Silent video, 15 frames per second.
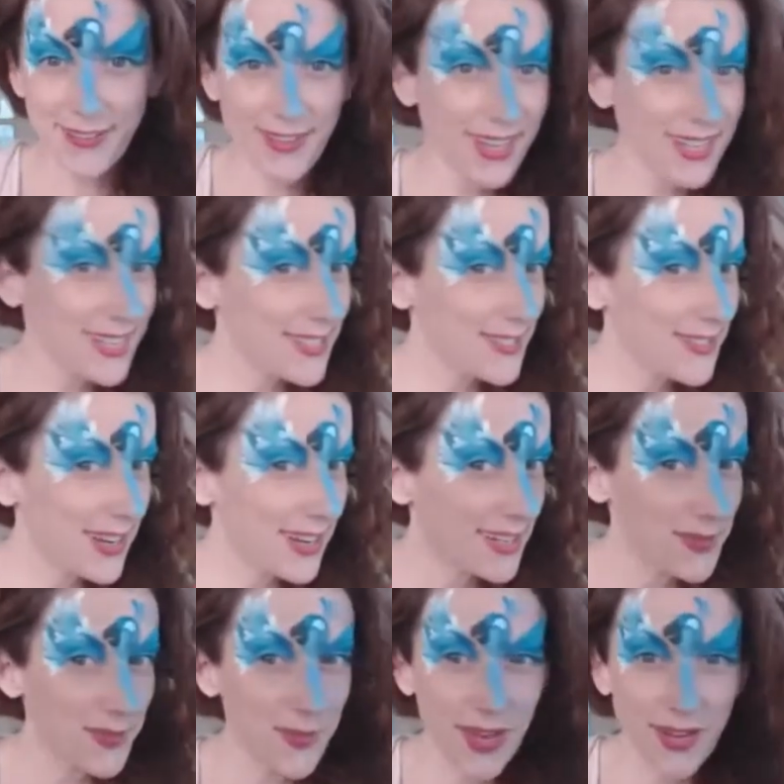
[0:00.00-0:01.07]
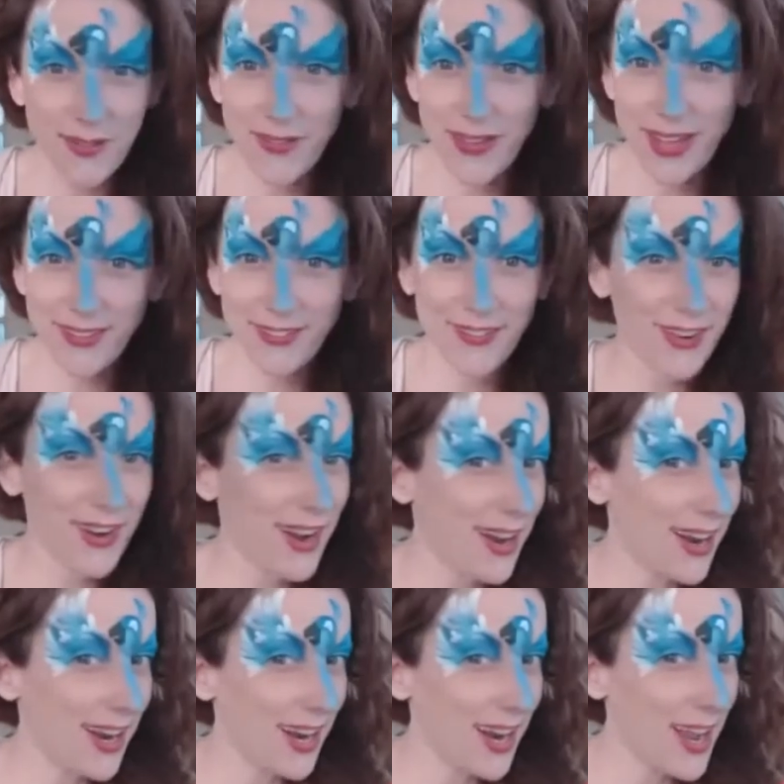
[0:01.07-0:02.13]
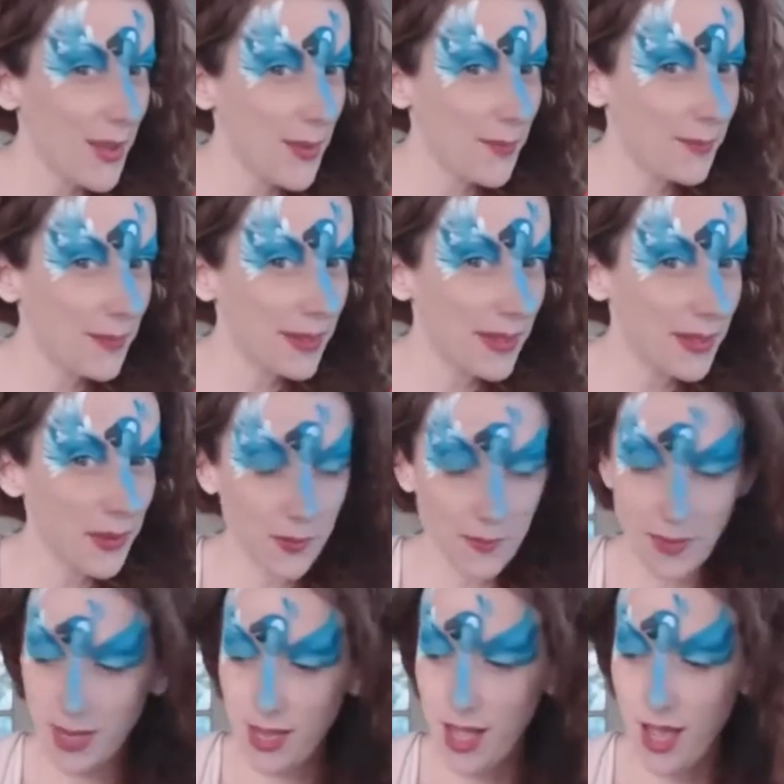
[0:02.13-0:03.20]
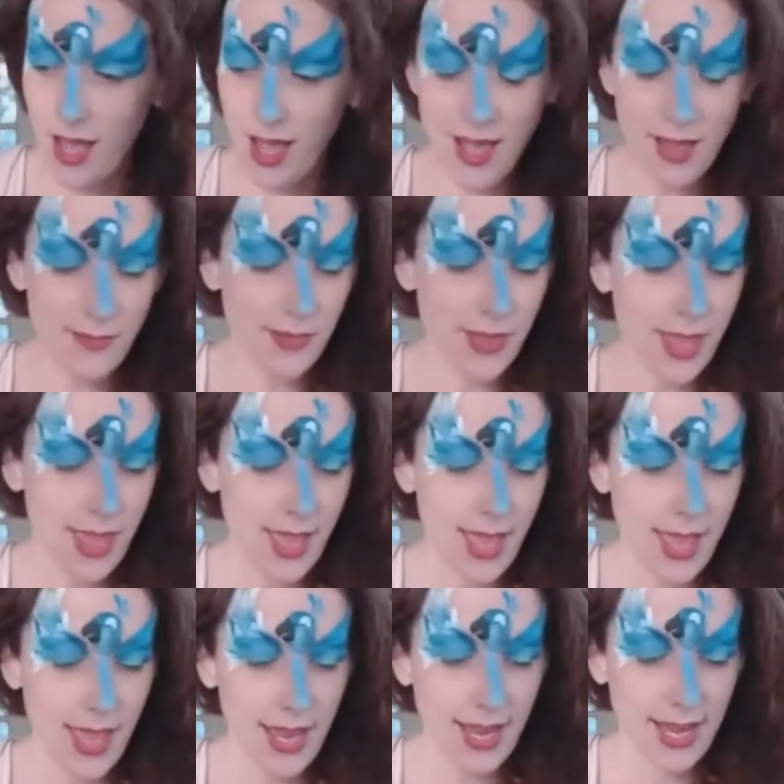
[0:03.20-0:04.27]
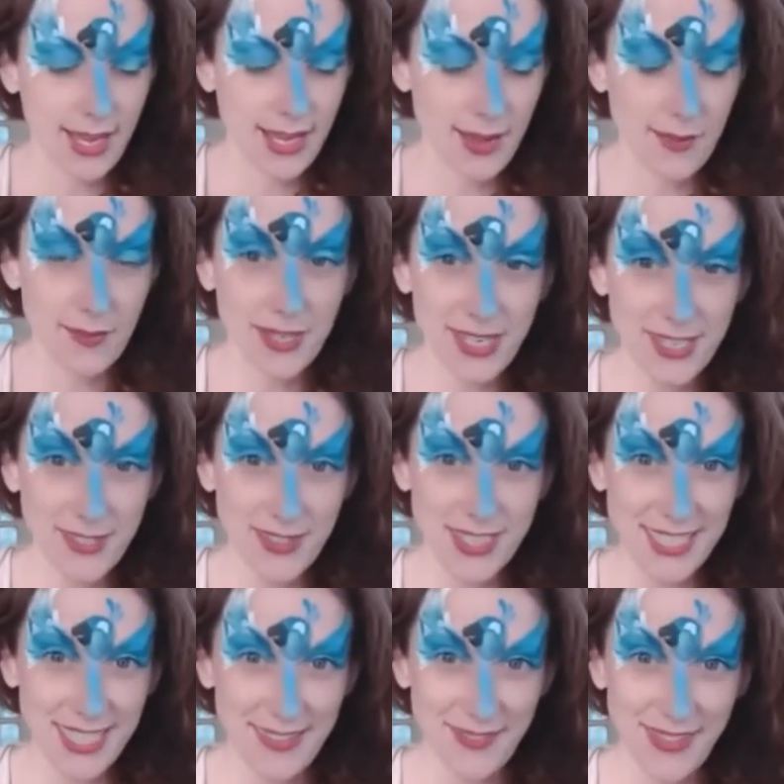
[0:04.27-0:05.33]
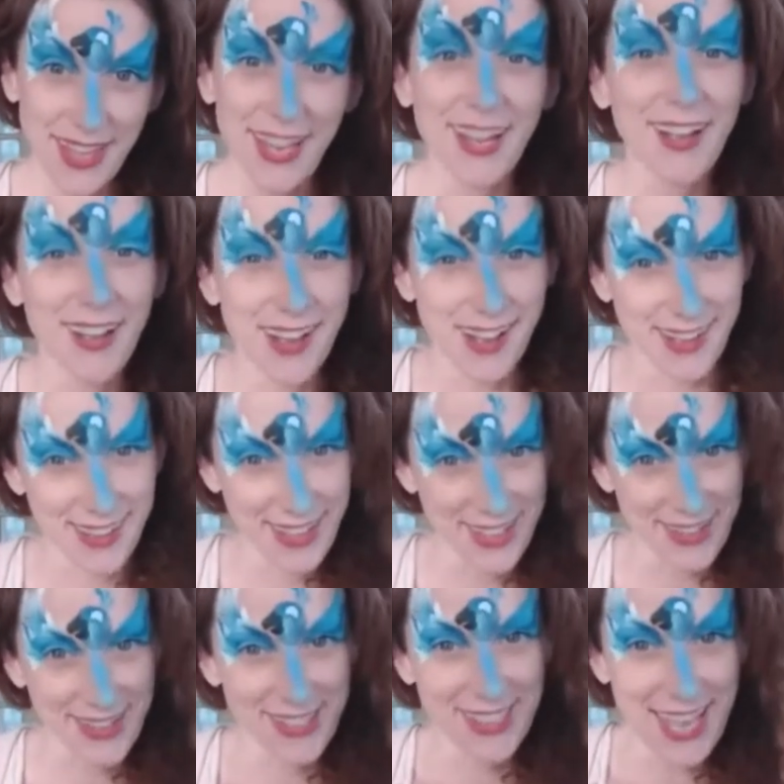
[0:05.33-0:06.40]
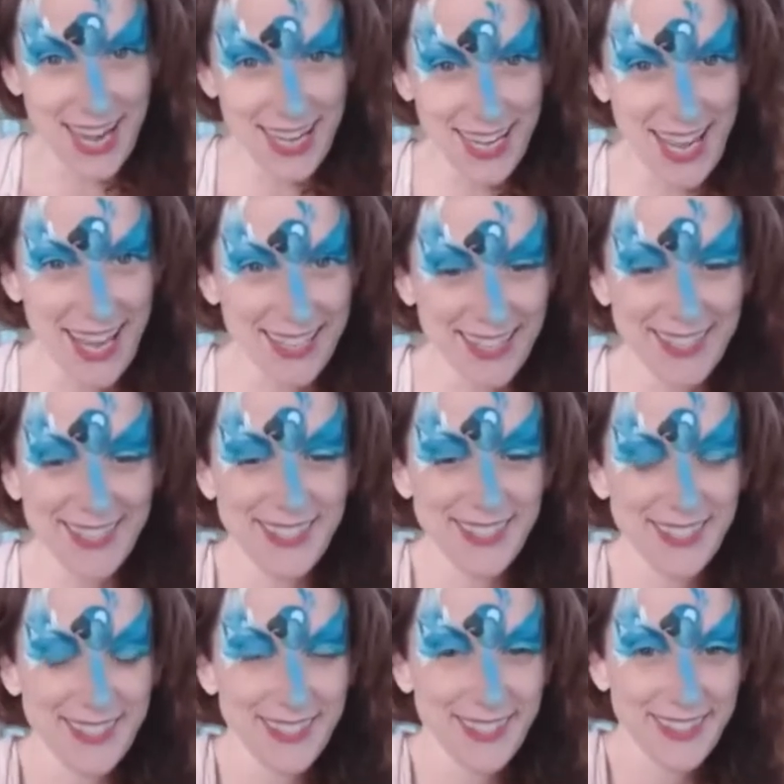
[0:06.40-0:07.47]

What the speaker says: All right, so there's one wing for our blue macaw. And now I'm going to do the same thing on the other side again.